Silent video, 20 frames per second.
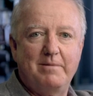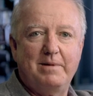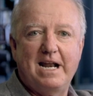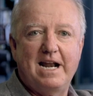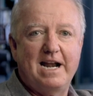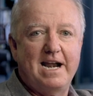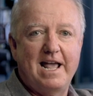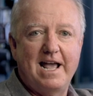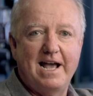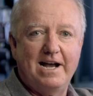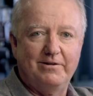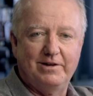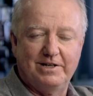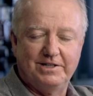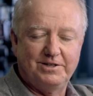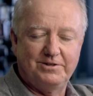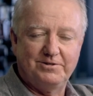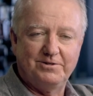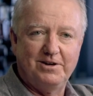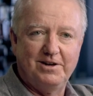about an hour
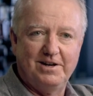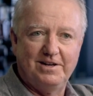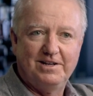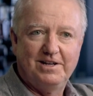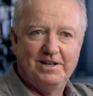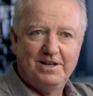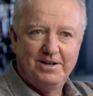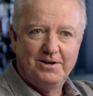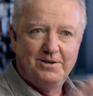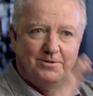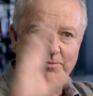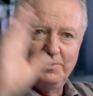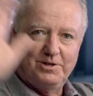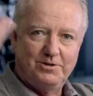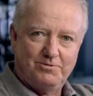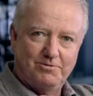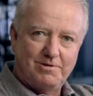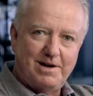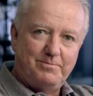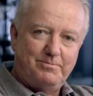to try and, with
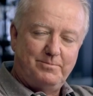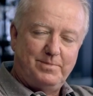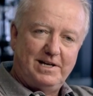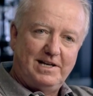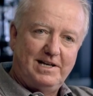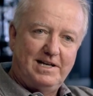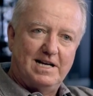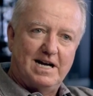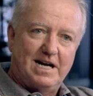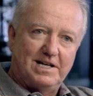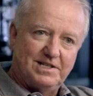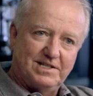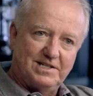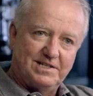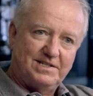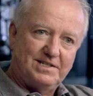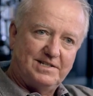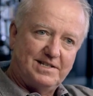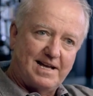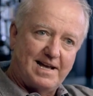great big
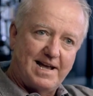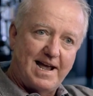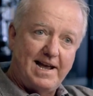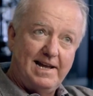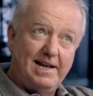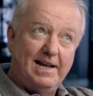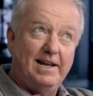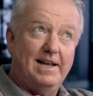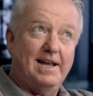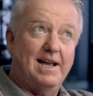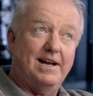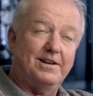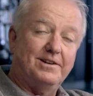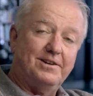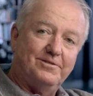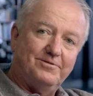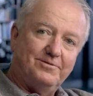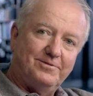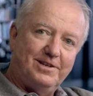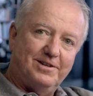cutters hanging out,
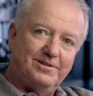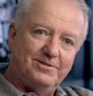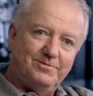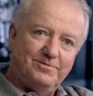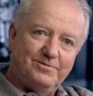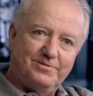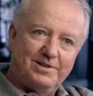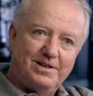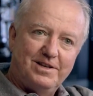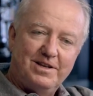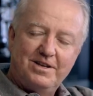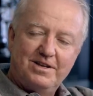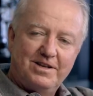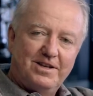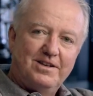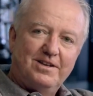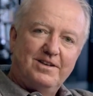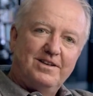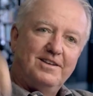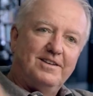you know,
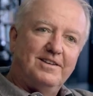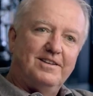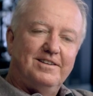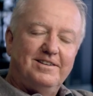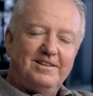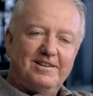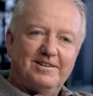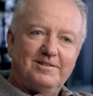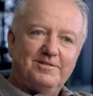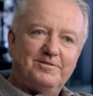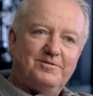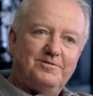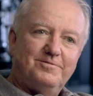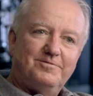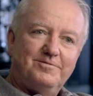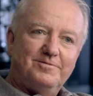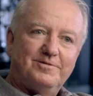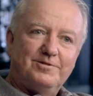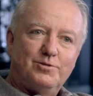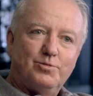you know,
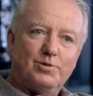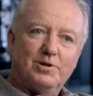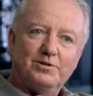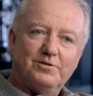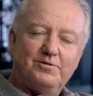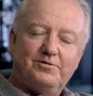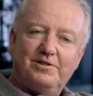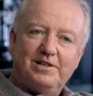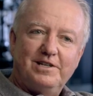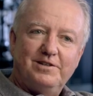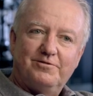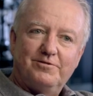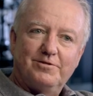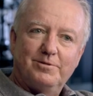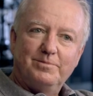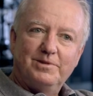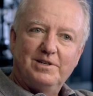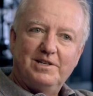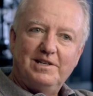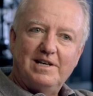12 feet
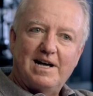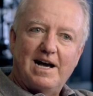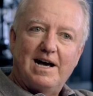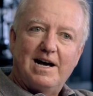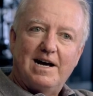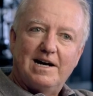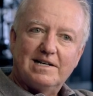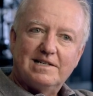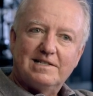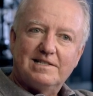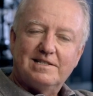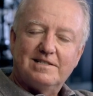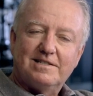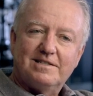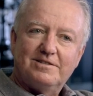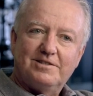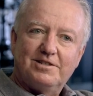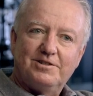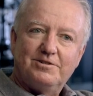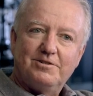from the arcs
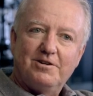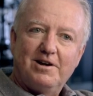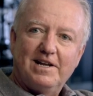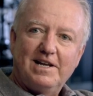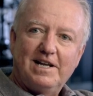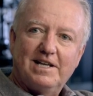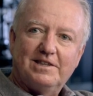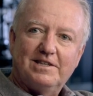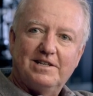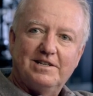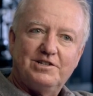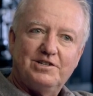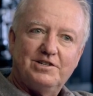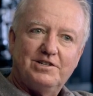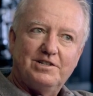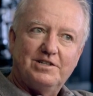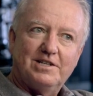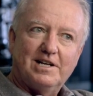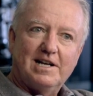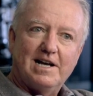to try and get the,
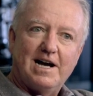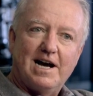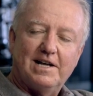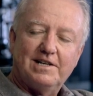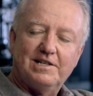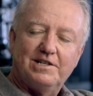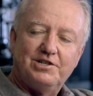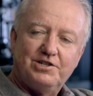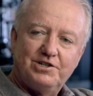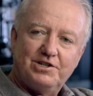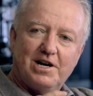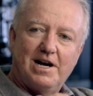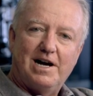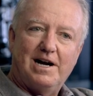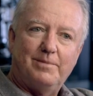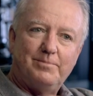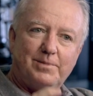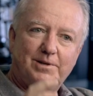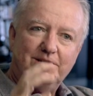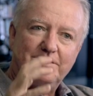the cut as
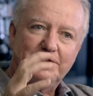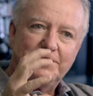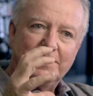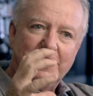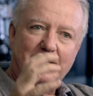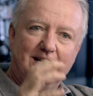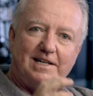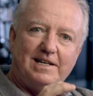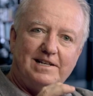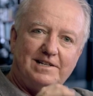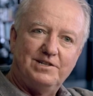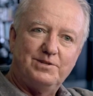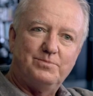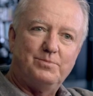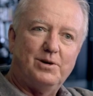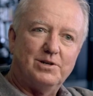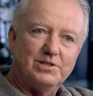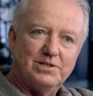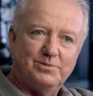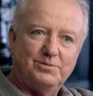sharp and as clean as
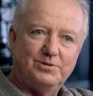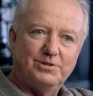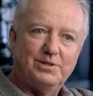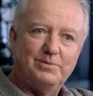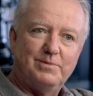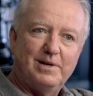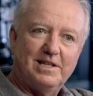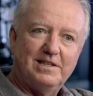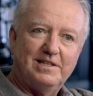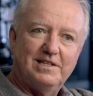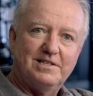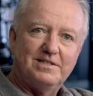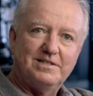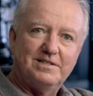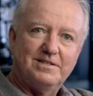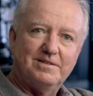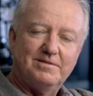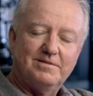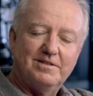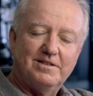possible to make
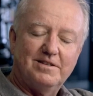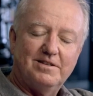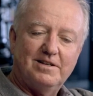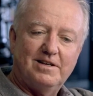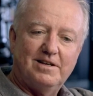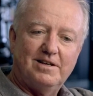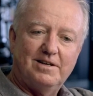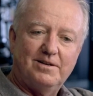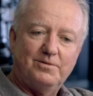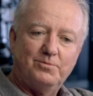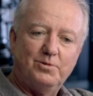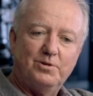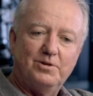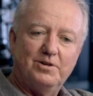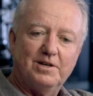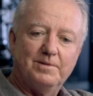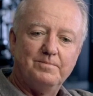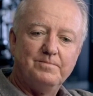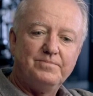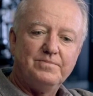this uh,
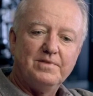work.